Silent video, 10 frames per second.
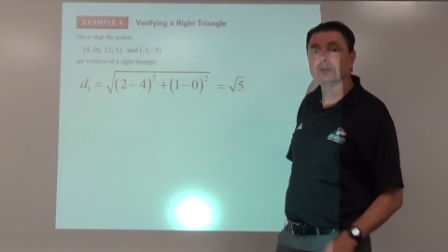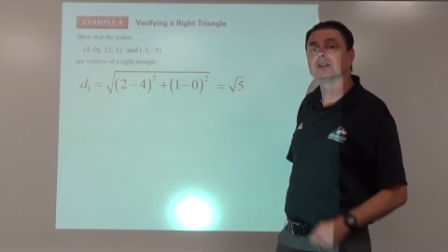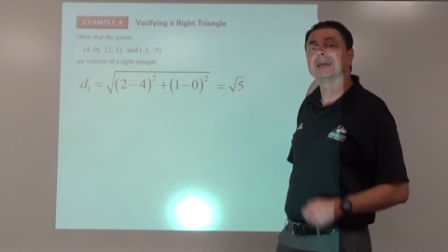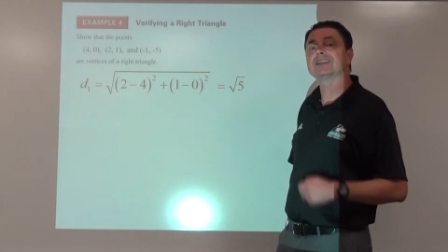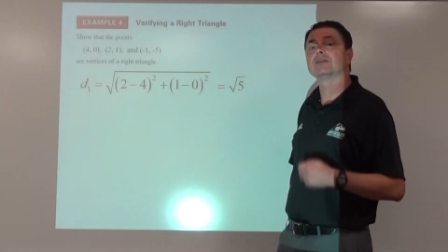the
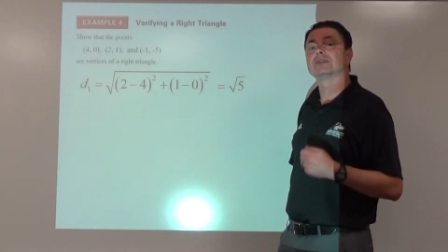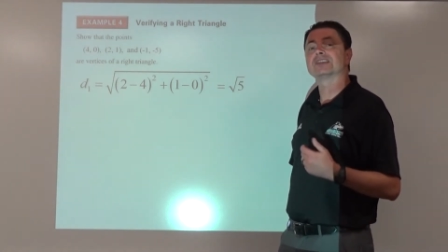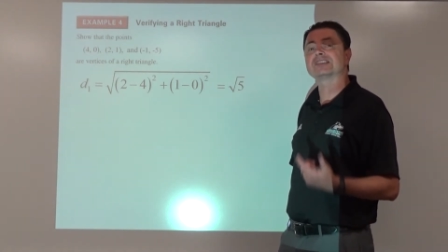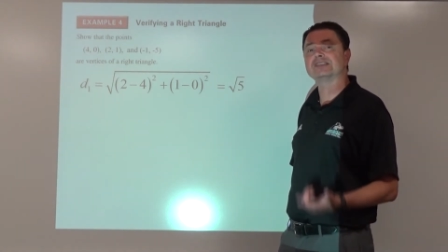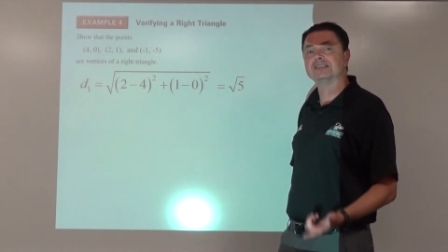length of the
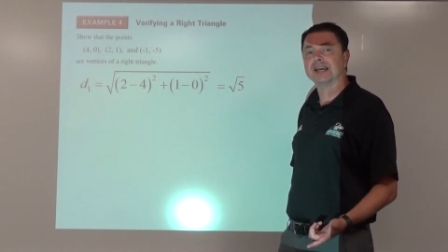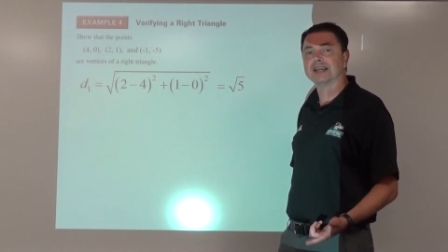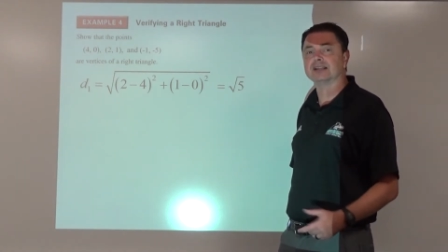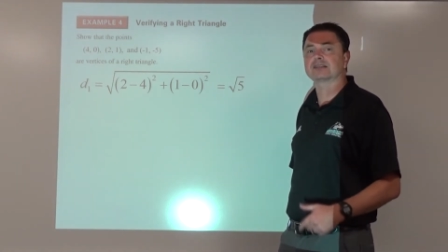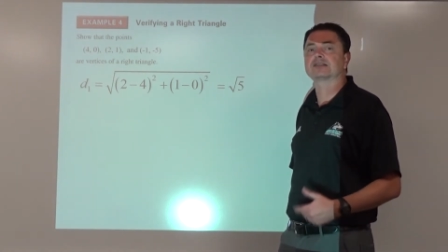
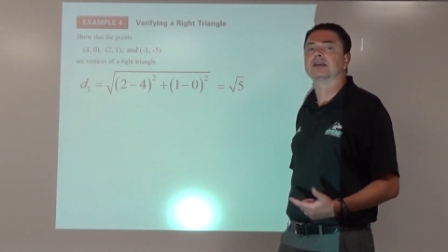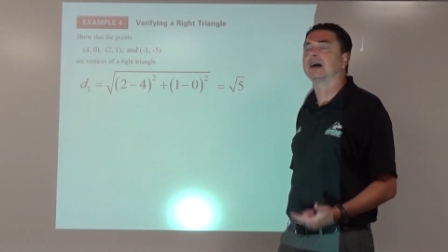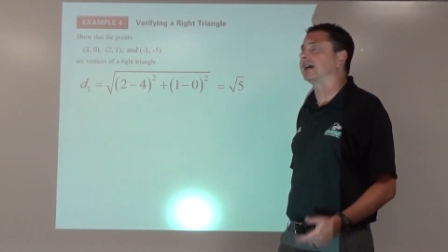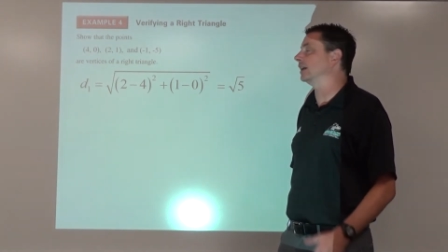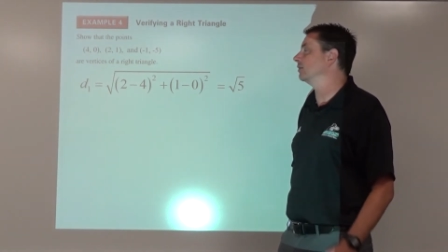second
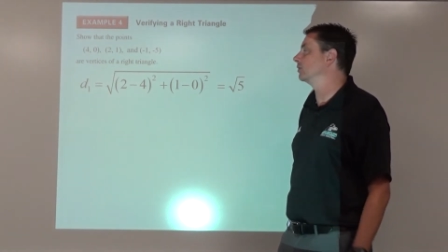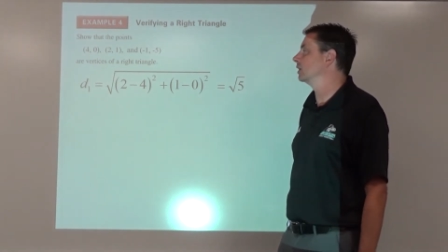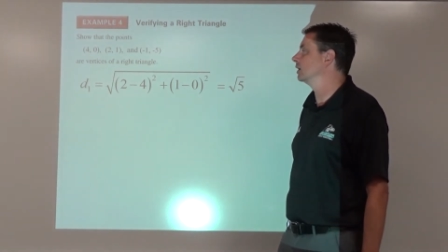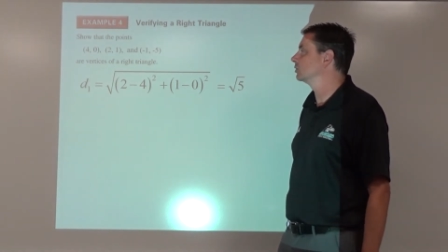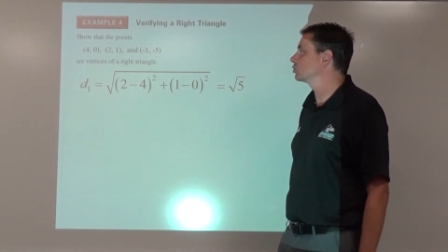side of
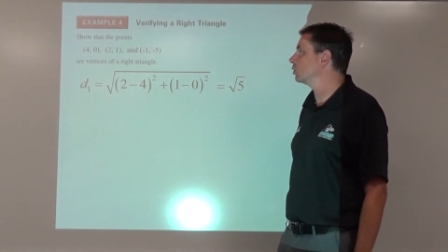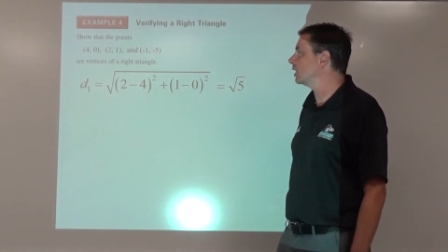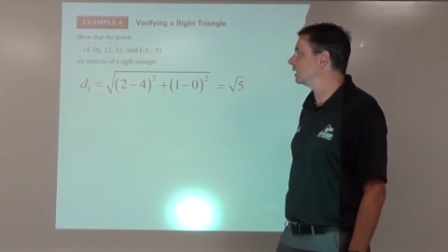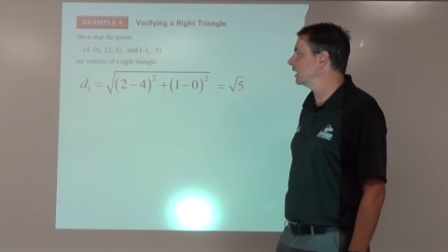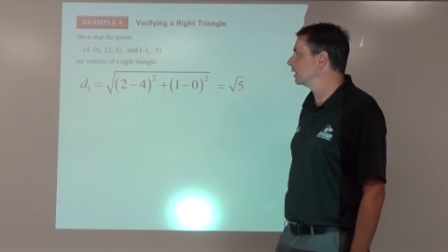the
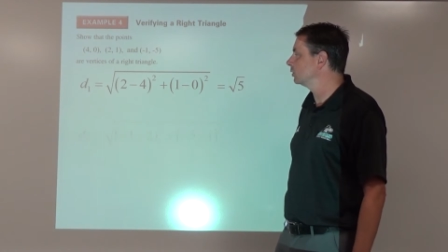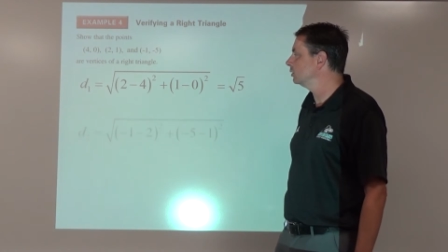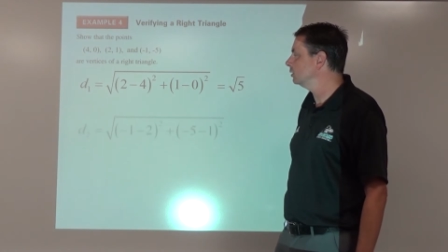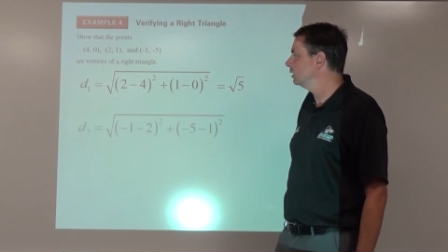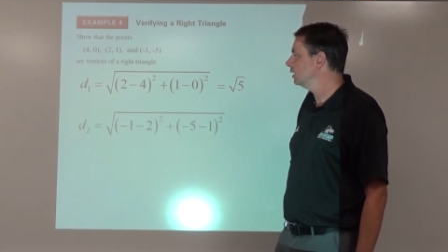triangle.